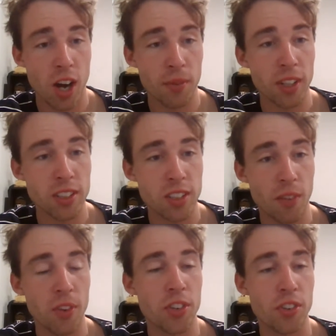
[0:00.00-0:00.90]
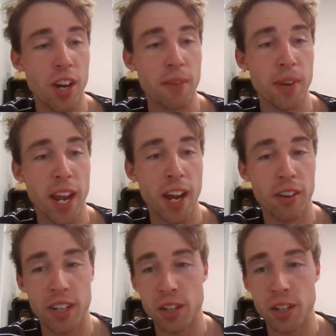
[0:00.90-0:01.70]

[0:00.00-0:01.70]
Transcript: I'm going to stop the stream now